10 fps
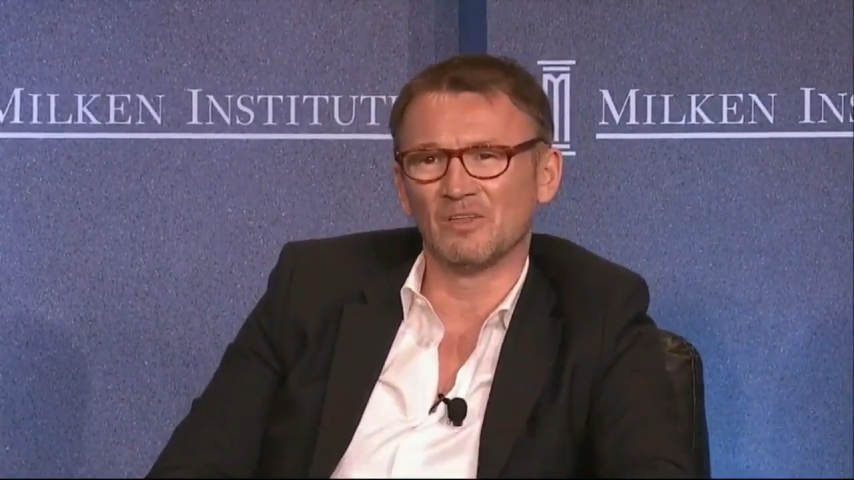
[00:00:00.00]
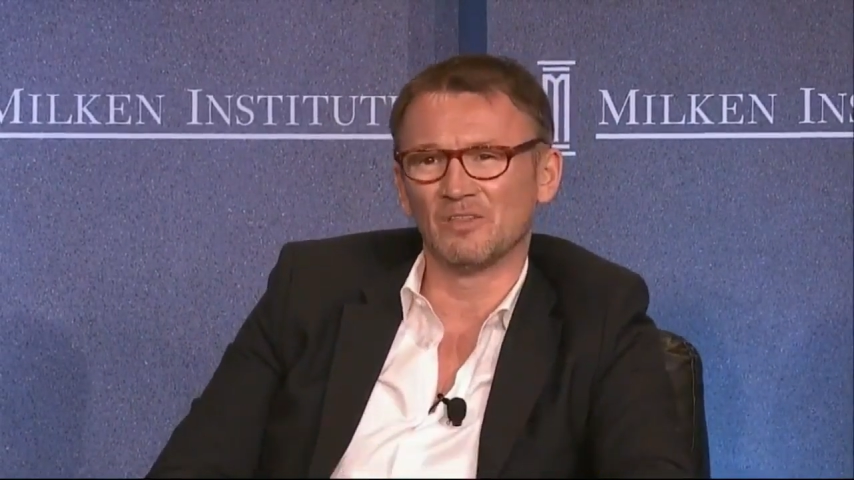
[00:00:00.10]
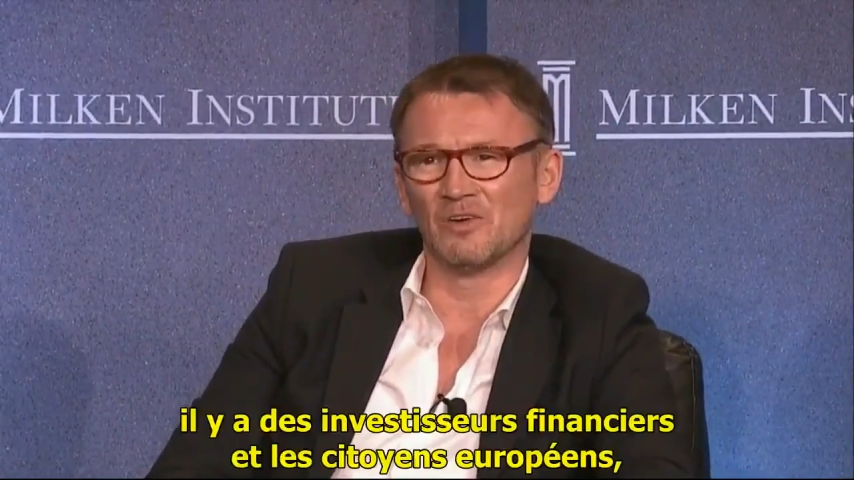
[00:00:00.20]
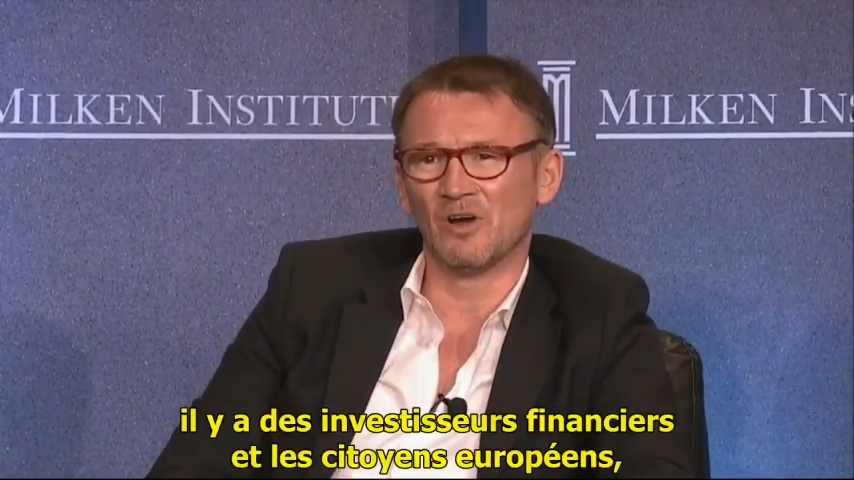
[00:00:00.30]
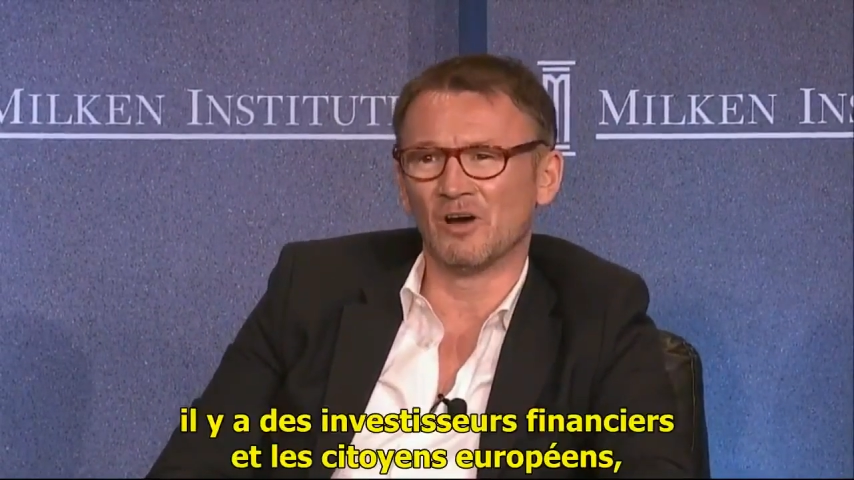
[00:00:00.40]

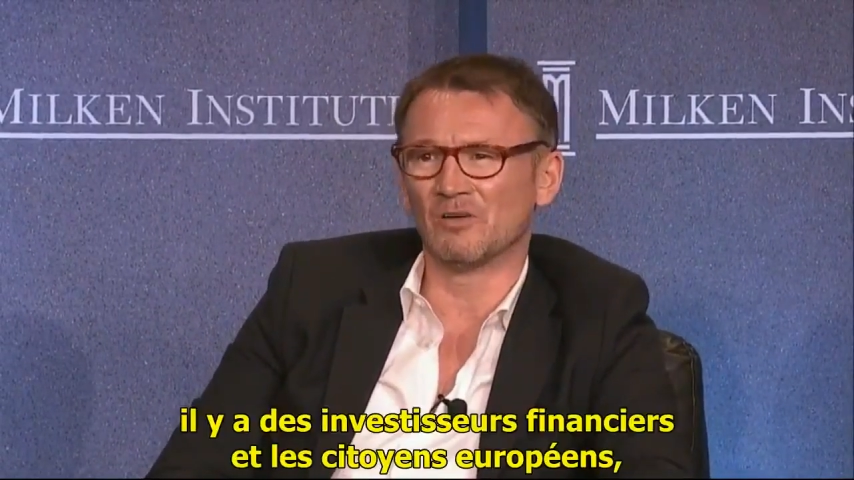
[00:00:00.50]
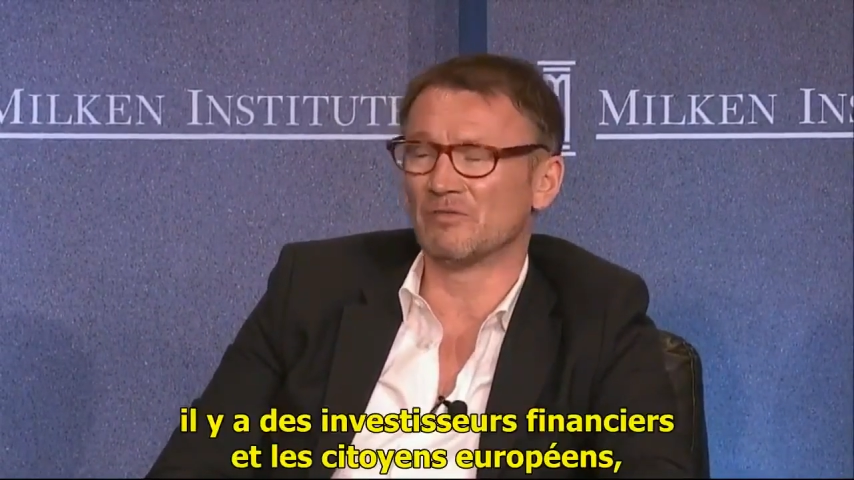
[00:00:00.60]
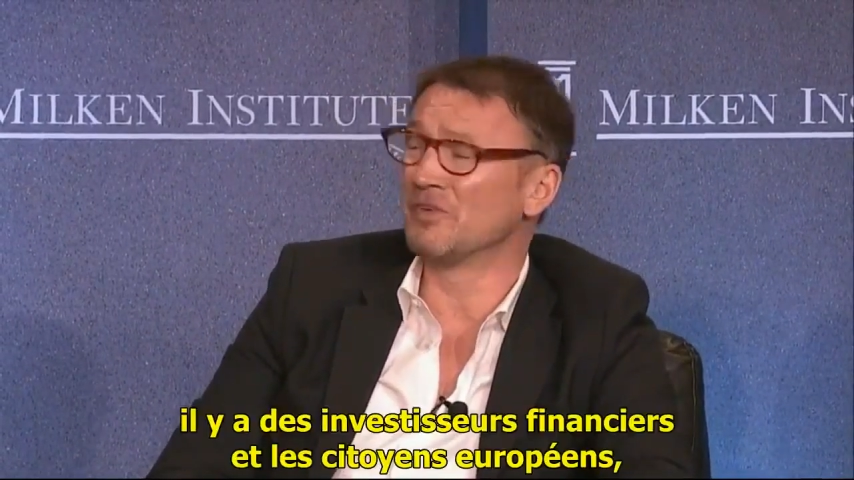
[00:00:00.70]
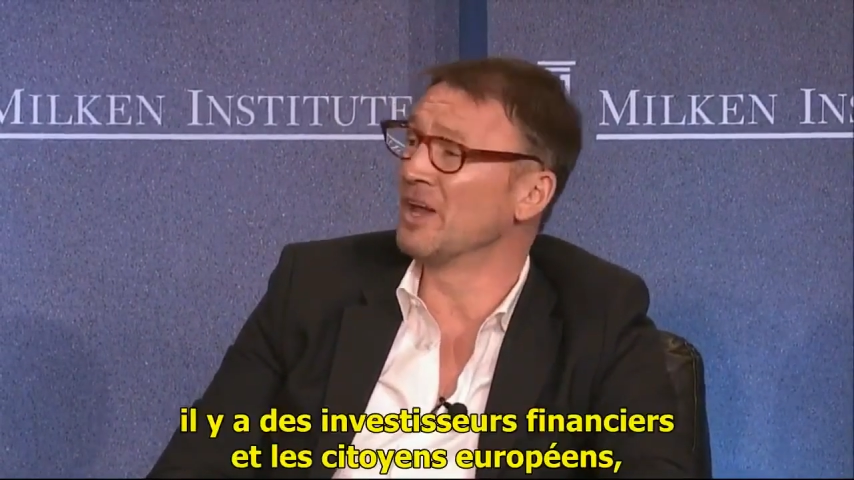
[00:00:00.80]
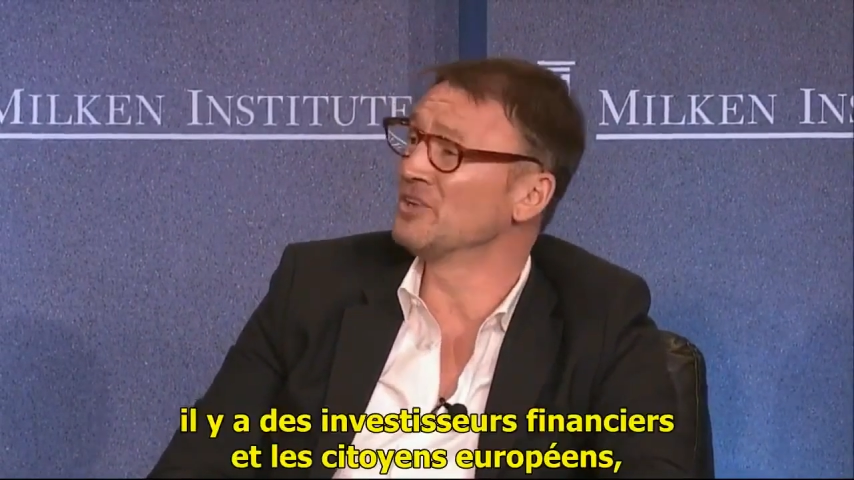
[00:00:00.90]
There are
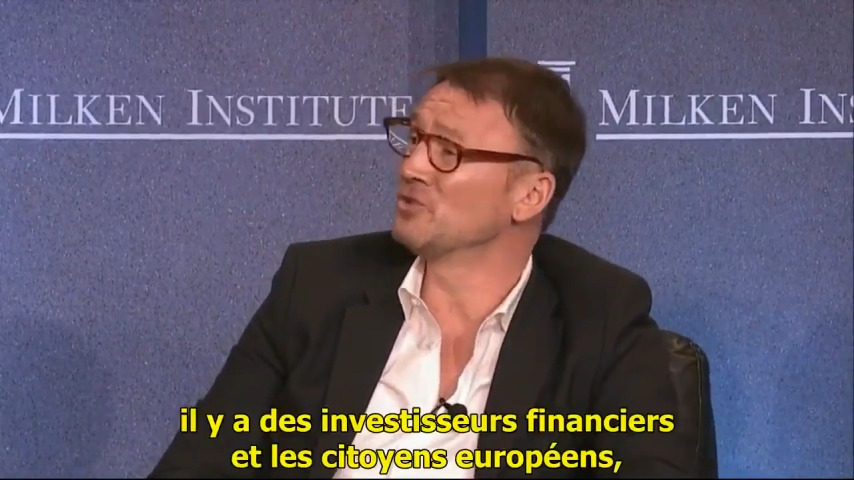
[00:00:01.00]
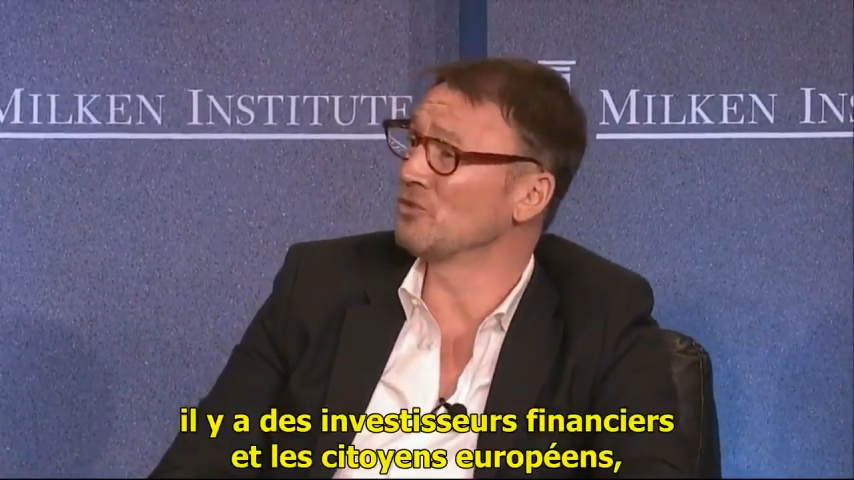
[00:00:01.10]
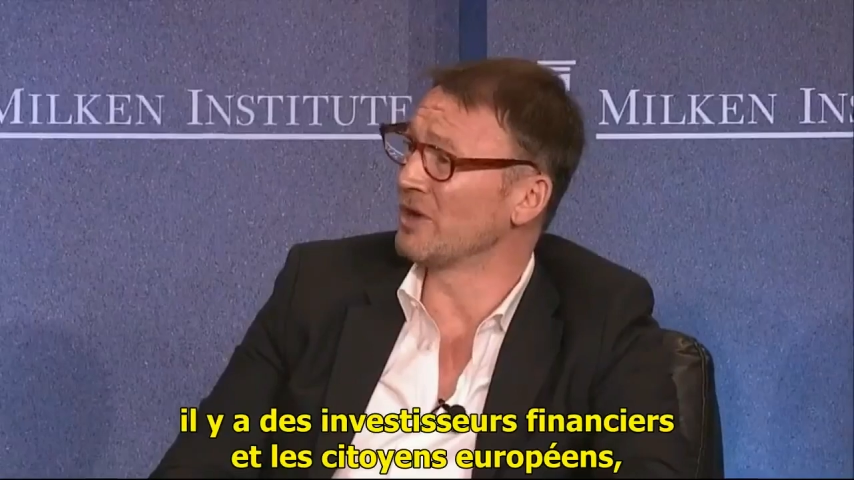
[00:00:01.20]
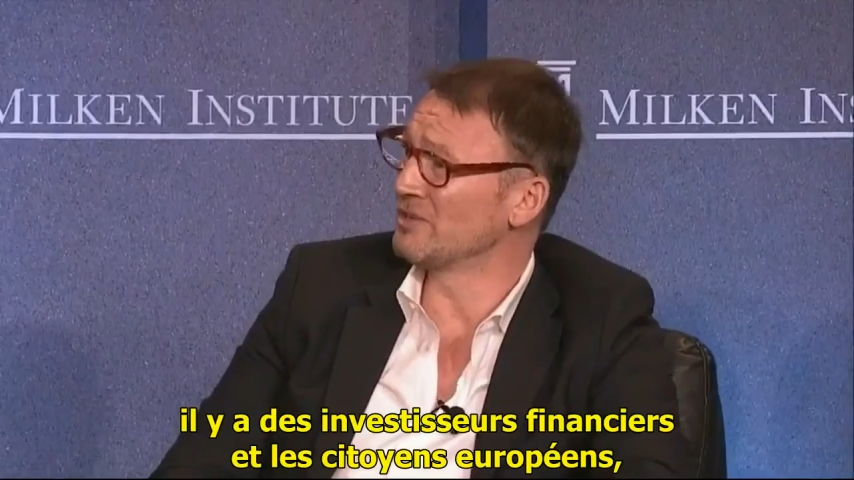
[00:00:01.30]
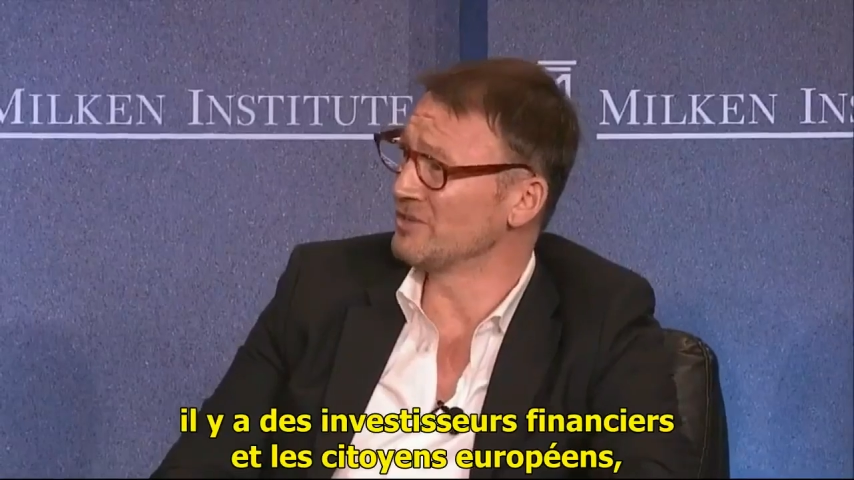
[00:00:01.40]
financial
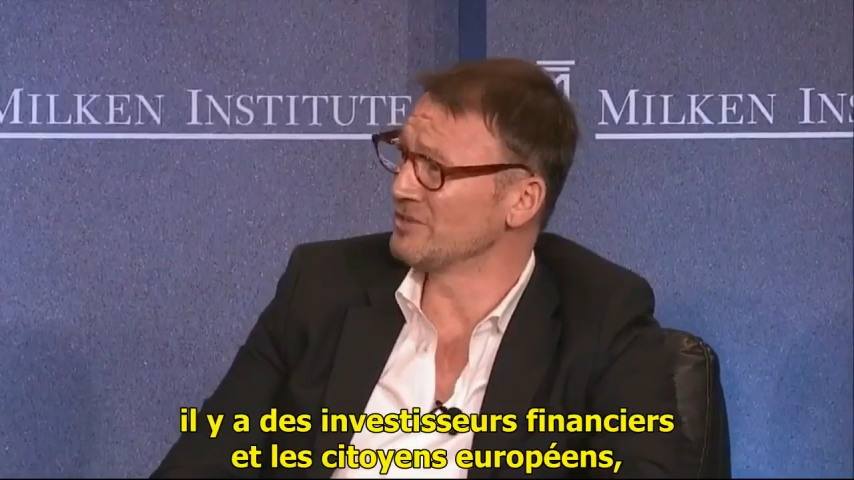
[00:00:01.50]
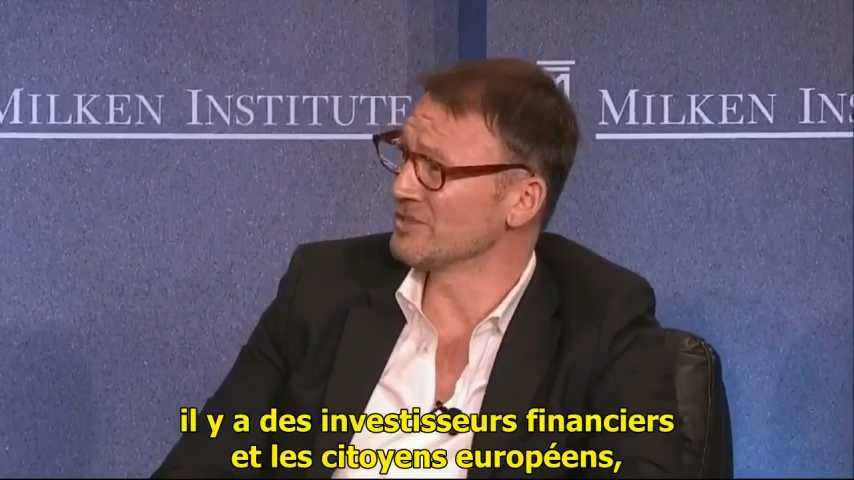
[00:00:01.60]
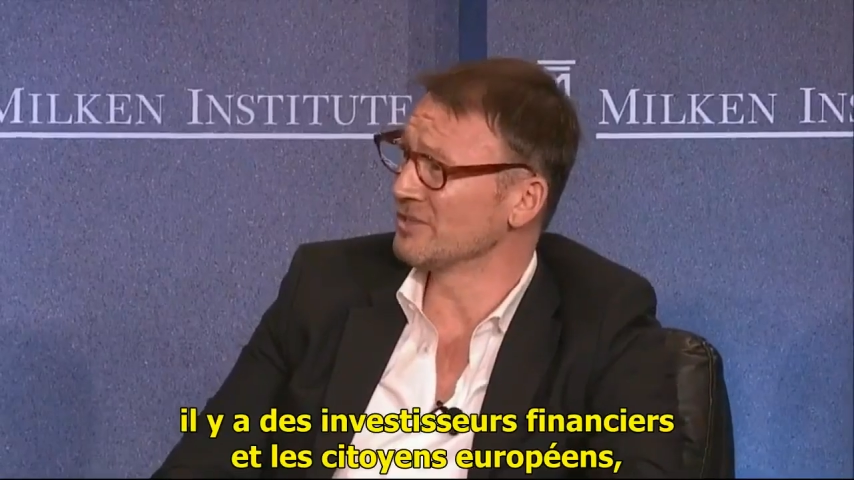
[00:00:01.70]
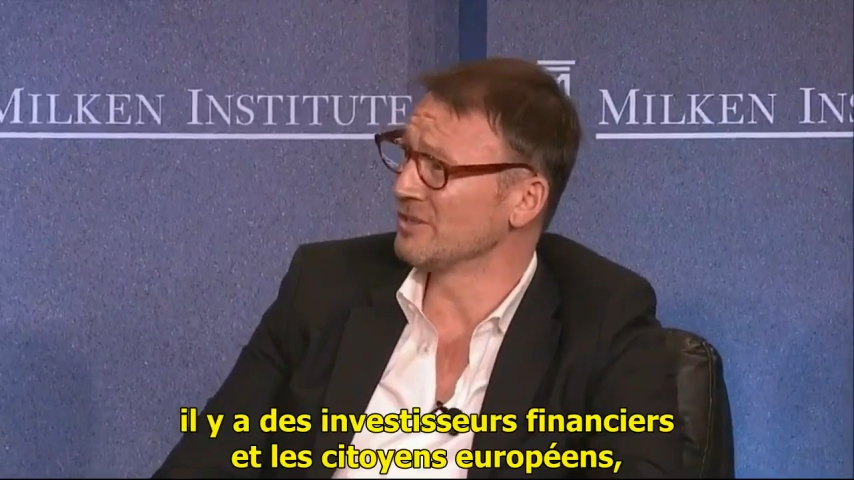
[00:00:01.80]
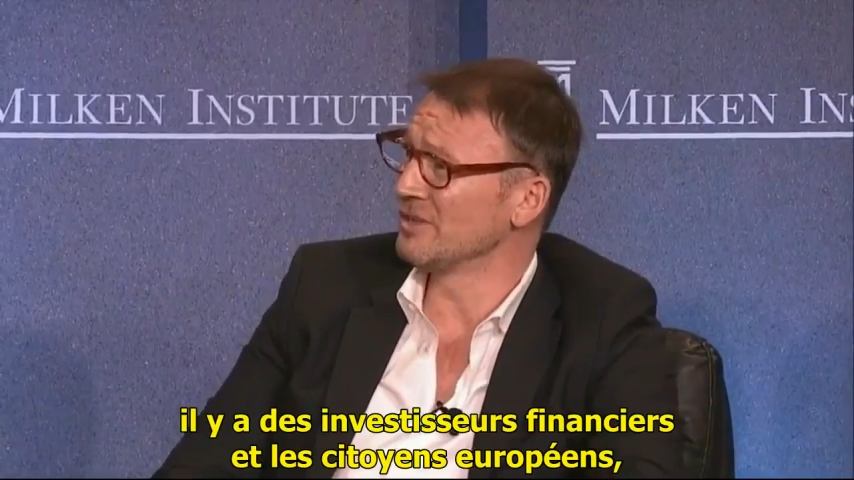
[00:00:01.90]
creditors,